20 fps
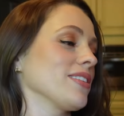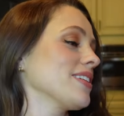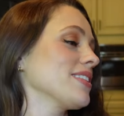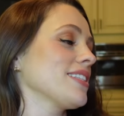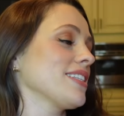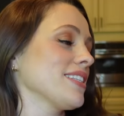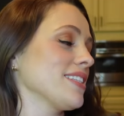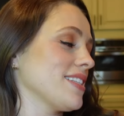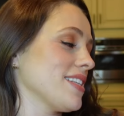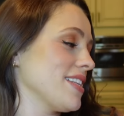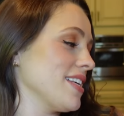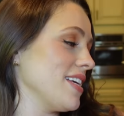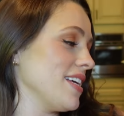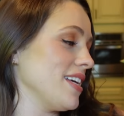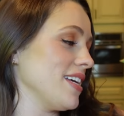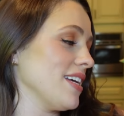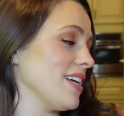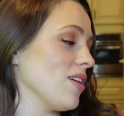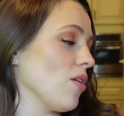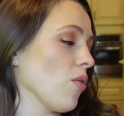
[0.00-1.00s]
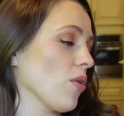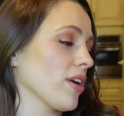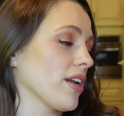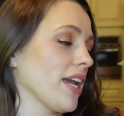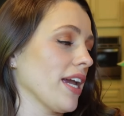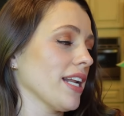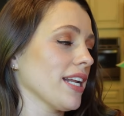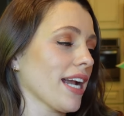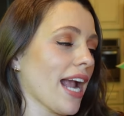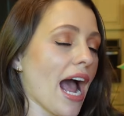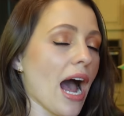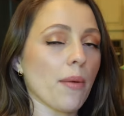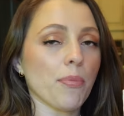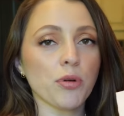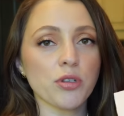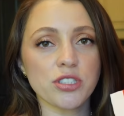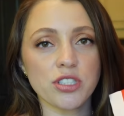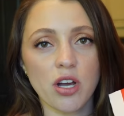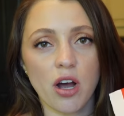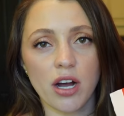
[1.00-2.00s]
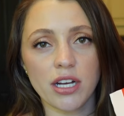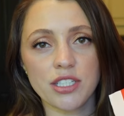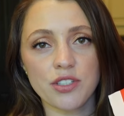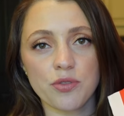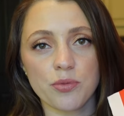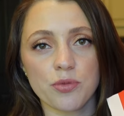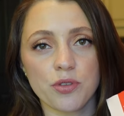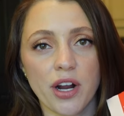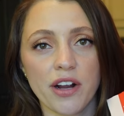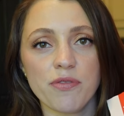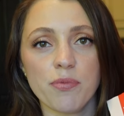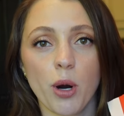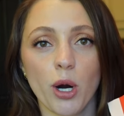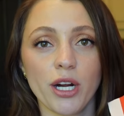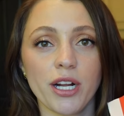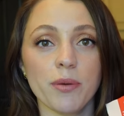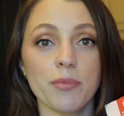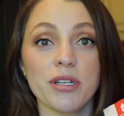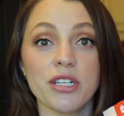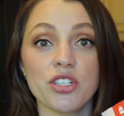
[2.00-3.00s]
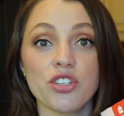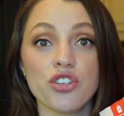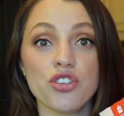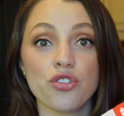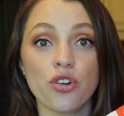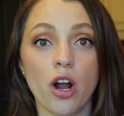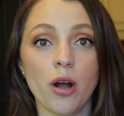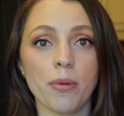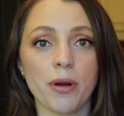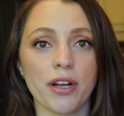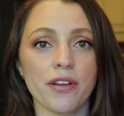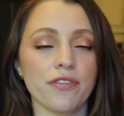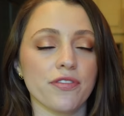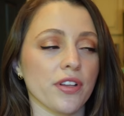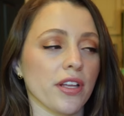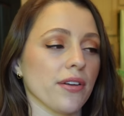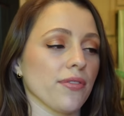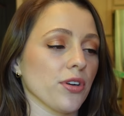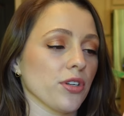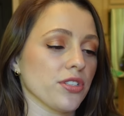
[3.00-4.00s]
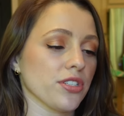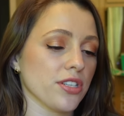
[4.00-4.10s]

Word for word: This is the organic applesauce from Thrive Market, but it's strawberry flavored.